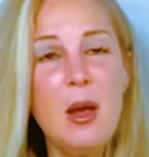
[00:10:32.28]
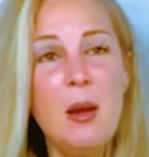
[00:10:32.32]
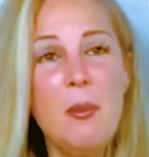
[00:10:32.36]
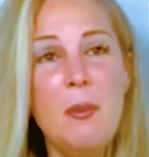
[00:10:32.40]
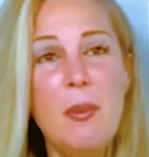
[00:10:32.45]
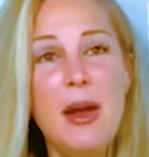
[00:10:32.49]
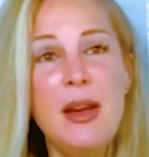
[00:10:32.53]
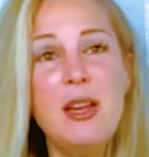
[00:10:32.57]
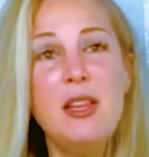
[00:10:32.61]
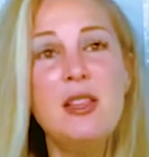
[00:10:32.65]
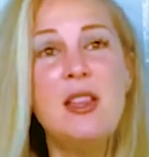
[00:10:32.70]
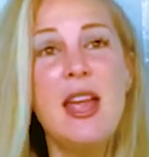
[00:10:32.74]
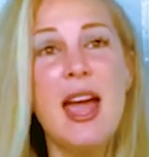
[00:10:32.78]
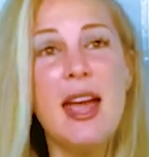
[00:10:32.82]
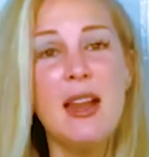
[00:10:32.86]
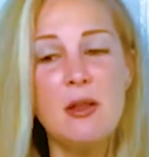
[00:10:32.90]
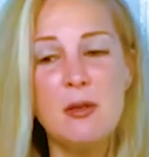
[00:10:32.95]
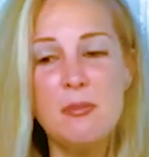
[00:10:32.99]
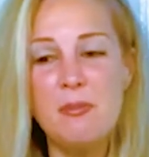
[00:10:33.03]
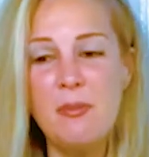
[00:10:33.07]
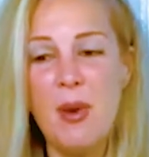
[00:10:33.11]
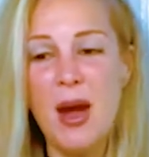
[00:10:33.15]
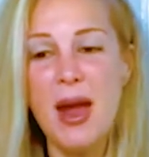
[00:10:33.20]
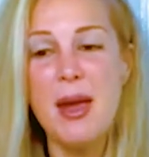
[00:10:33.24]
by that
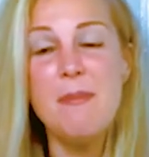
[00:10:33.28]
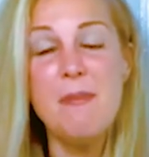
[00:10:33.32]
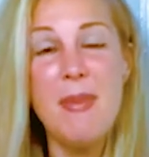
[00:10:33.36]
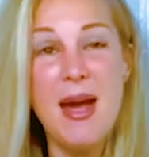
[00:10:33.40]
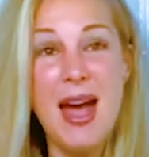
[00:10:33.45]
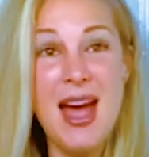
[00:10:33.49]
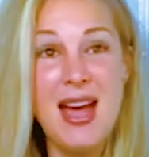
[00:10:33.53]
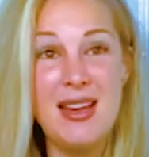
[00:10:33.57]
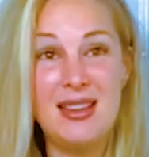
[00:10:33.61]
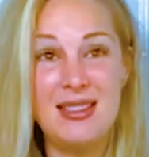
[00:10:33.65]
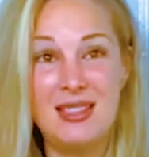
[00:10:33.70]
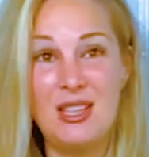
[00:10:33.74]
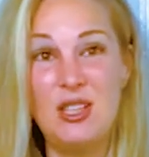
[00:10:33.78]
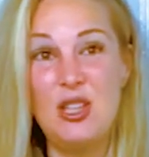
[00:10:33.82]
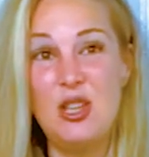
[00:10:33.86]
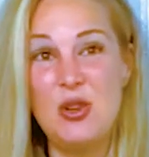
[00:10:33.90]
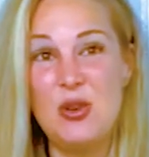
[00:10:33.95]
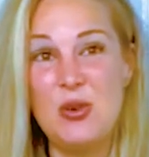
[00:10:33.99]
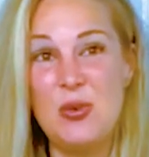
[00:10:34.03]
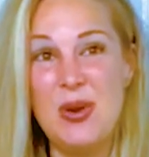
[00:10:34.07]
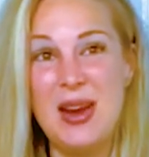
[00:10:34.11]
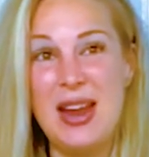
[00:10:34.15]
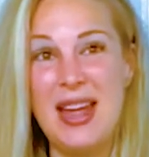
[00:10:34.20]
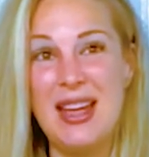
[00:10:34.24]
bypass that you
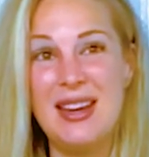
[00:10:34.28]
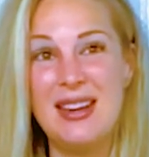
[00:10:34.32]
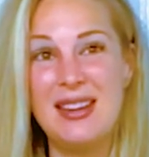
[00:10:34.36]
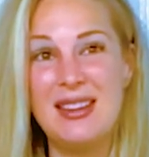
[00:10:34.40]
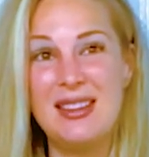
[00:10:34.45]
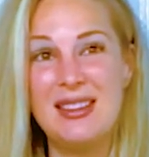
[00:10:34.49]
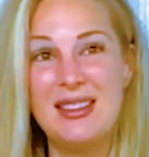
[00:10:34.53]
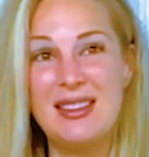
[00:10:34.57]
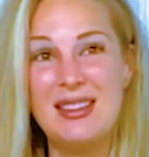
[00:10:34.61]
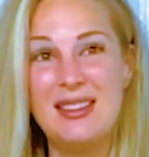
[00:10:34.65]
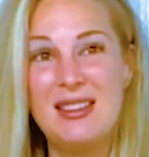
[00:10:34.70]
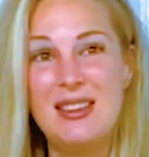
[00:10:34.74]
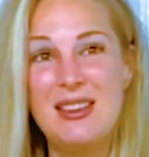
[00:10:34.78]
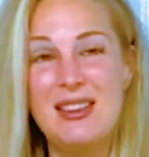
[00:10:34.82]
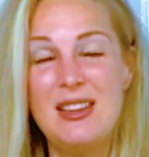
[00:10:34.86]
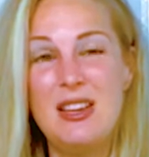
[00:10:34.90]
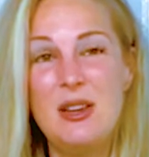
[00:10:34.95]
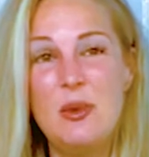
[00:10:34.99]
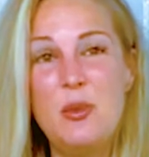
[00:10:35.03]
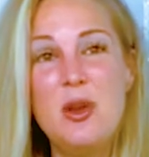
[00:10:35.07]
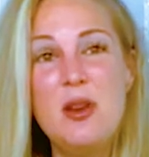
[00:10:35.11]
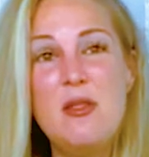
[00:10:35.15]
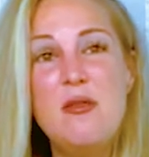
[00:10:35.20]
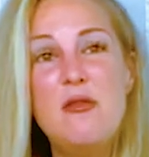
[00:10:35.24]
created,
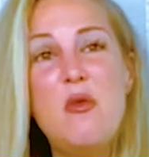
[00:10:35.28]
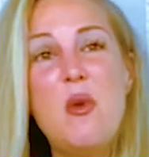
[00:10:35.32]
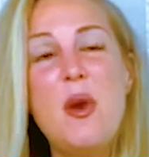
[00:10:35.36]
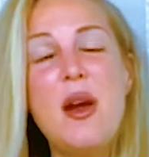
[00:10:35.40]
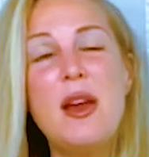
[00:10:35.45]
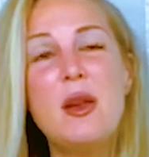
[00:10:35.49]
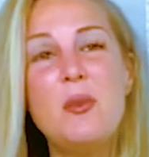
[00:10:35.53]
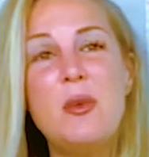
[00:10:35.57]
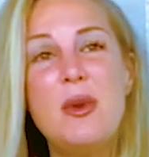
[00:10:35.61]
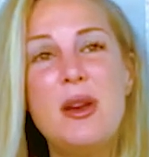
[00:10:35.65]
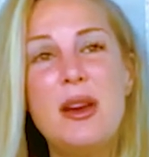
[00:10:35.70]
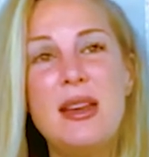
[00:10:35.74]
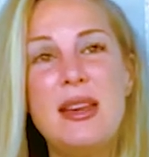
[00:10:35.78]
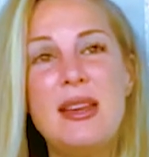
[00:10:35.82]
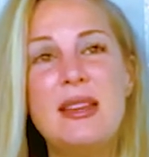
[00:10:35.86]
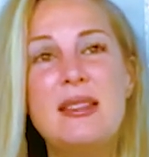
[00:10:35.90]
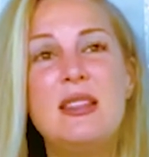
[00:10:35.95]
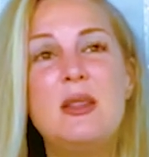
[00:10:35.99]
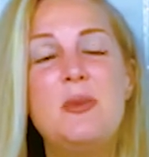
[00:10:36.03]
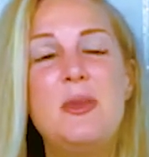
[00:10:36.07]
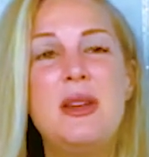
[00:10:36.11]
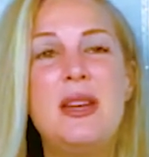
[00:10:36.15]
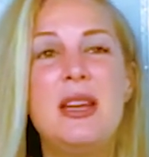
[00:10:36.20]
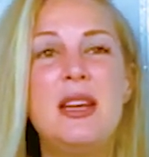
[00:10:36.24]
we avoid what it is
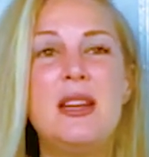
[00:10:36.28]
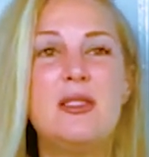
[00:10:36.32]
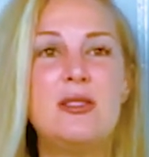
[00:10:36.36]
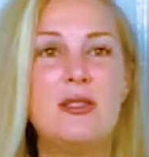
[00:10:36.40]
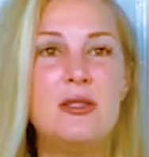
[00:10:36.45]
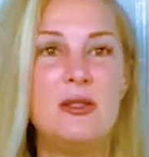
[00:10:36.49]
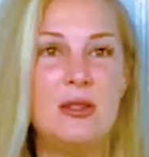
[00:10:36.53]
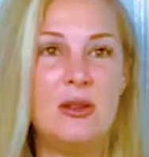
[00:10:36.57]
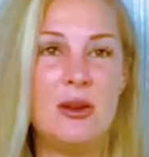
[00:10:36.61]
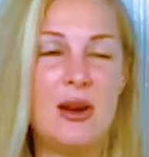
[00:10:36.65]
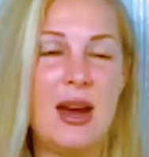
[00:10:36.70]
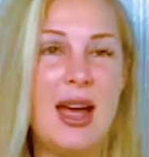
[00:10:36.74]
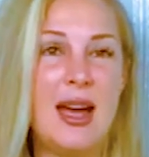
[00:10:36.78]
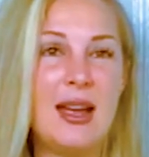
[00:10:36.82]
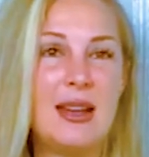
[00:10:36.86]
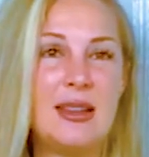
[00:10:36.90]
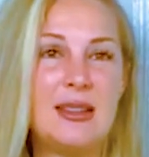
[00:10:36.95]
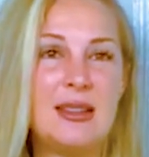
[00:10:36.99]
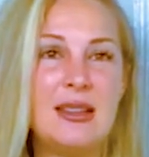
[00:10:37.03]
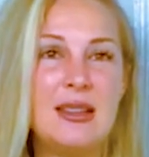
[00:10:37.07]
that we need to look at.